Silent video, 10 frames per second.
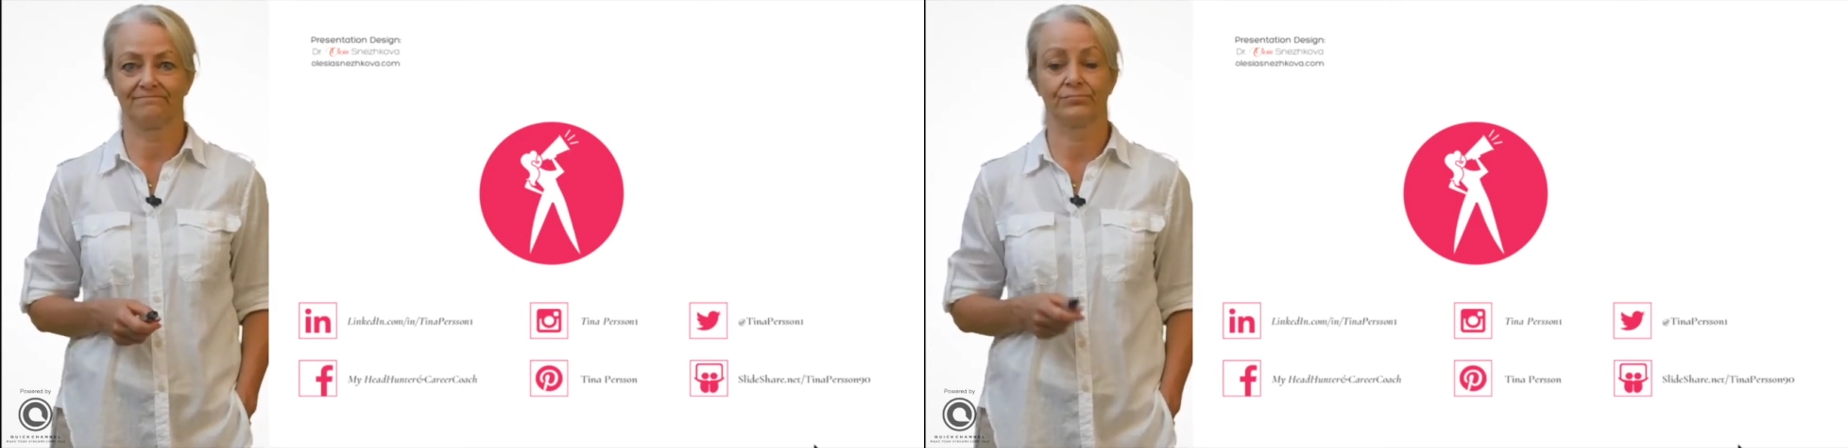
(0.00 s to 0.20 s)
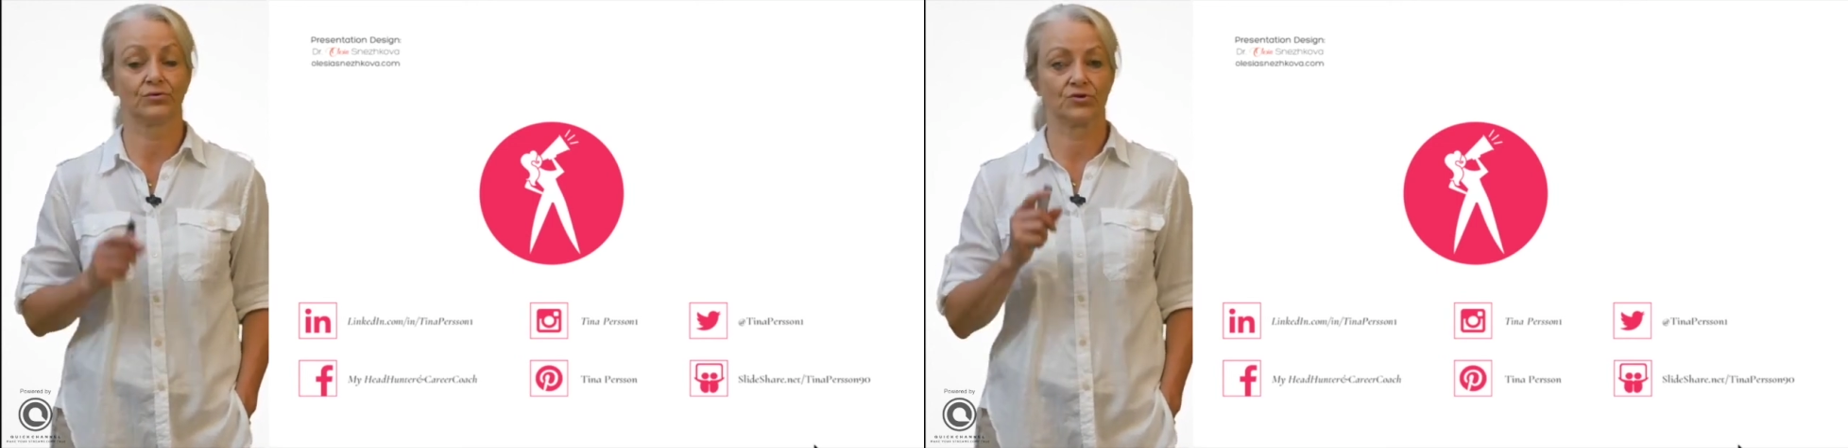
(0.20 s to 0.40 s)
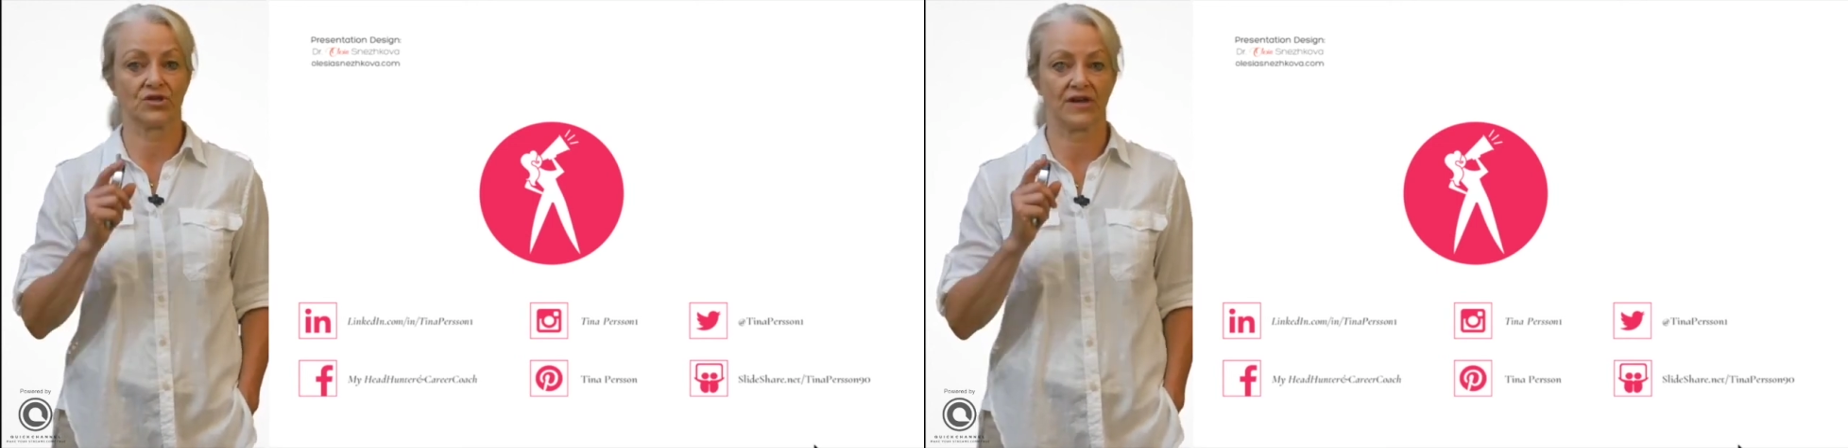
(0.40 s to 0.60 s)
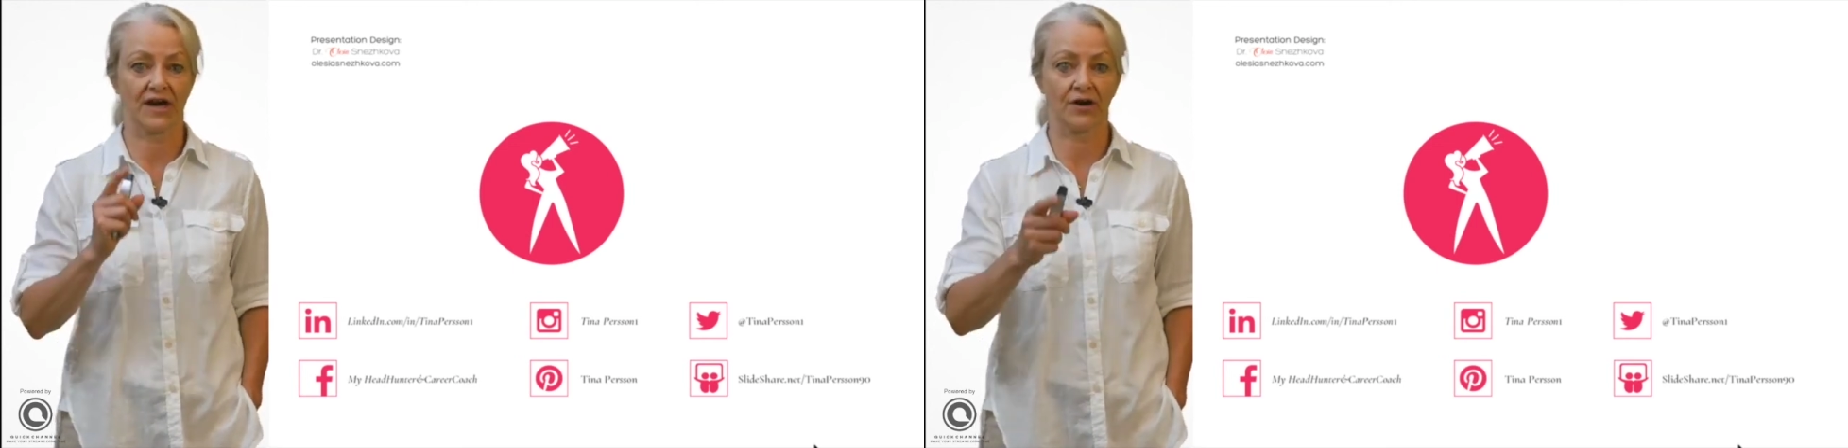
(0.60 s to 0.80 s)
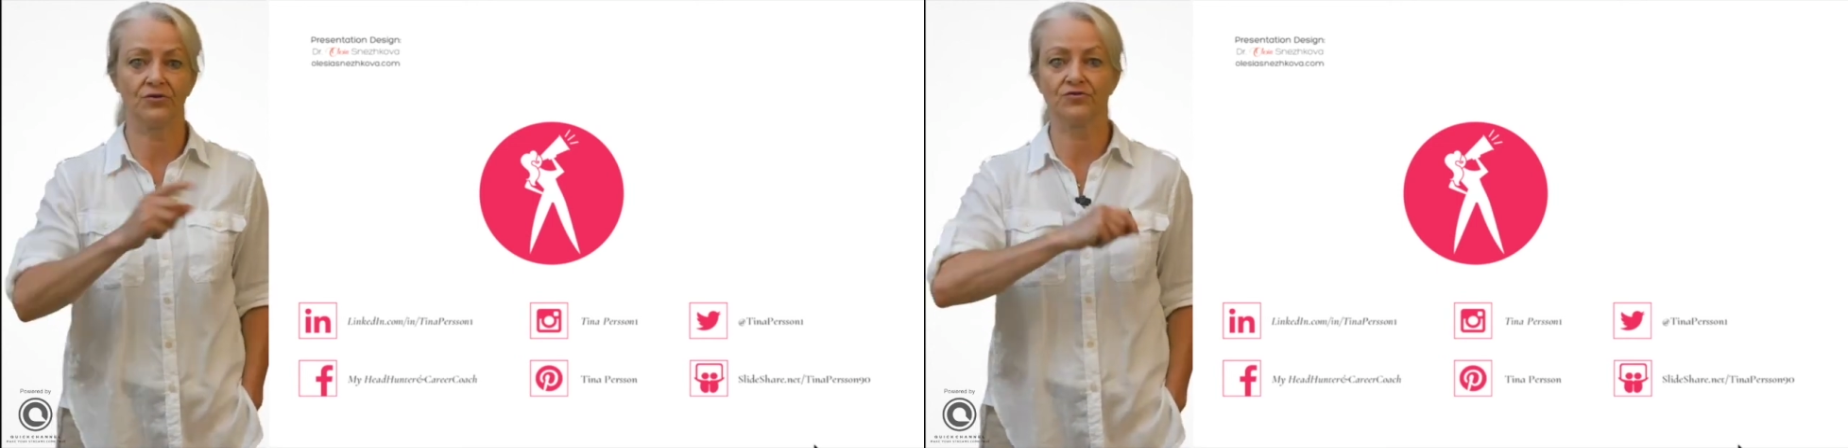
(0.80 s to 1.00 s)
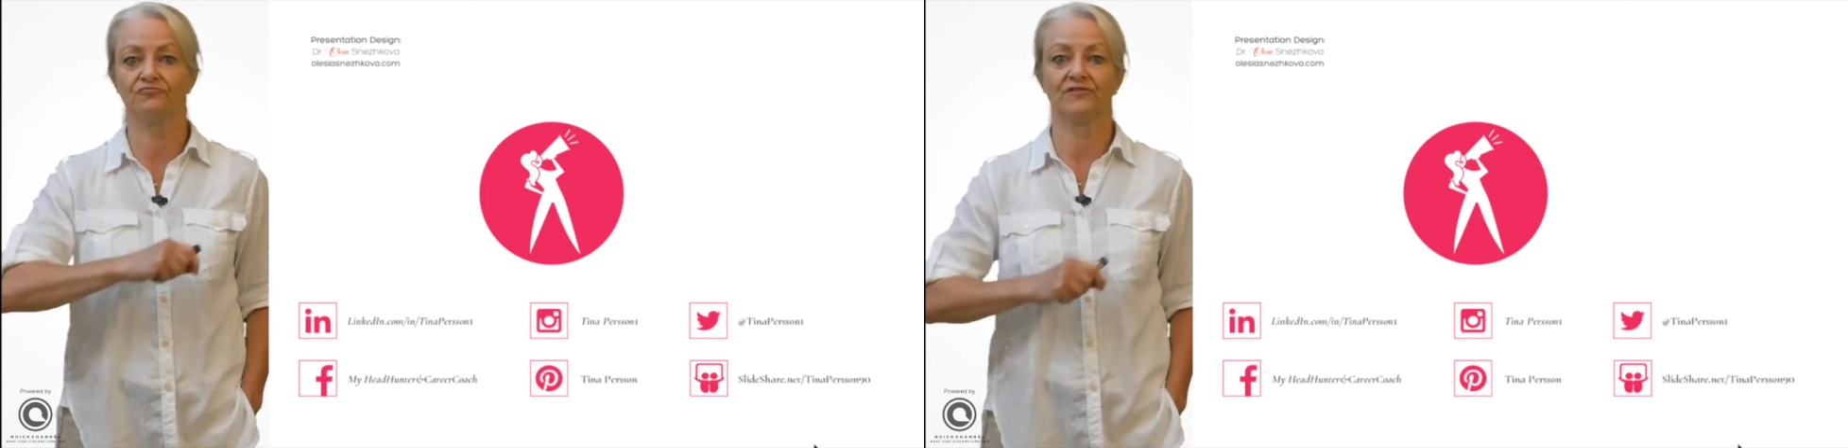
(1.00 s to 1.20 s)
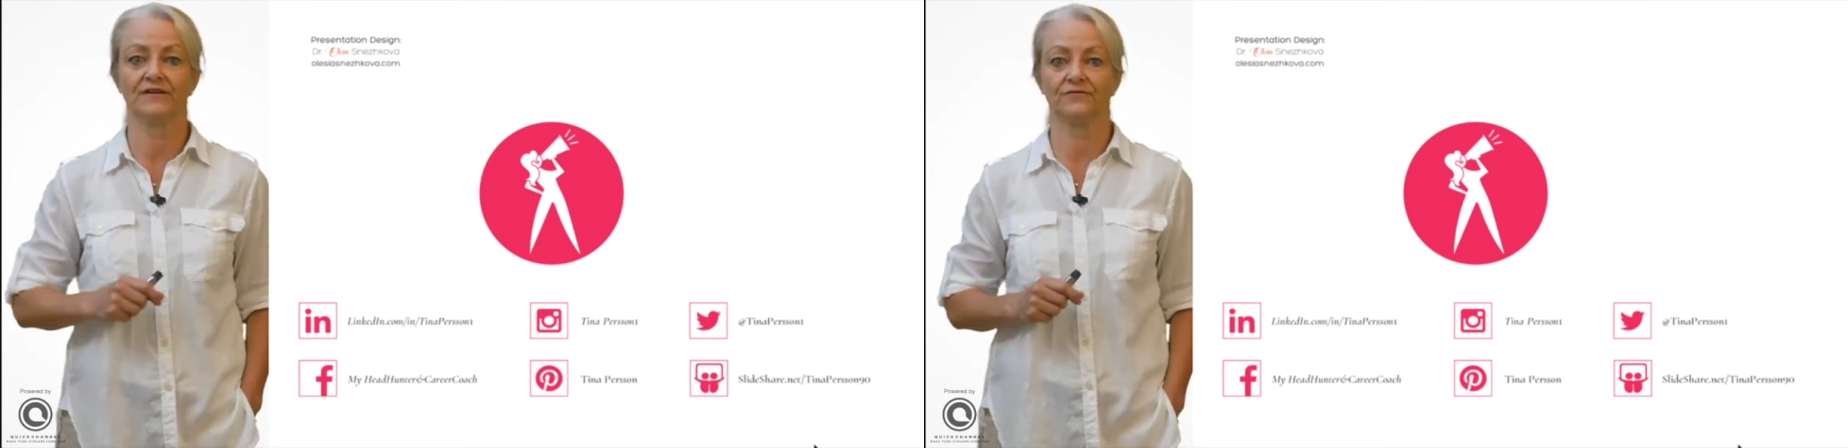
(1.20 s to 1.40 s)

because now you're ready